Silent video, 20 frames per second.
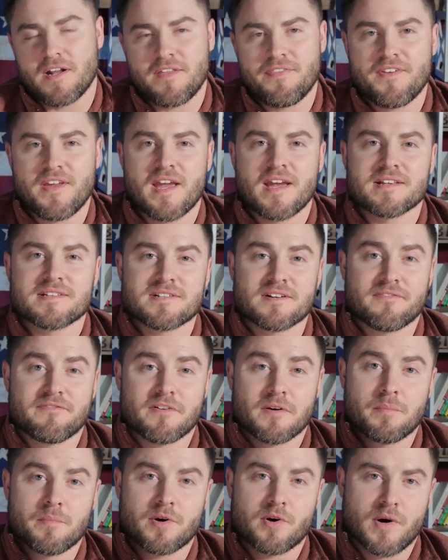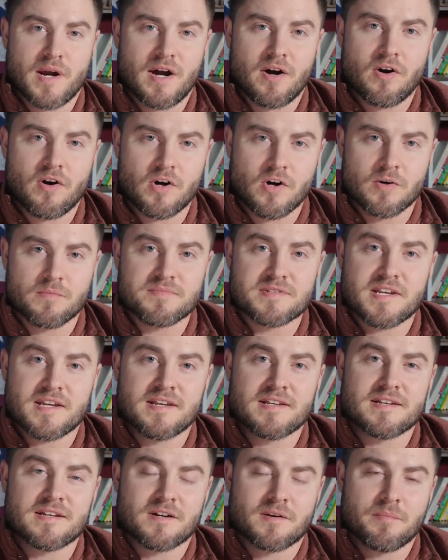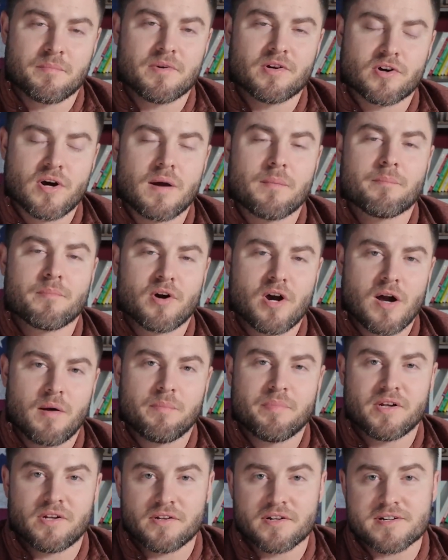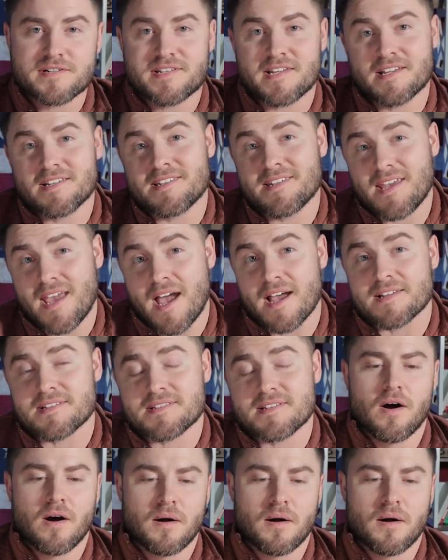And the answer for Morrell Homes or Morrell Builders is yes.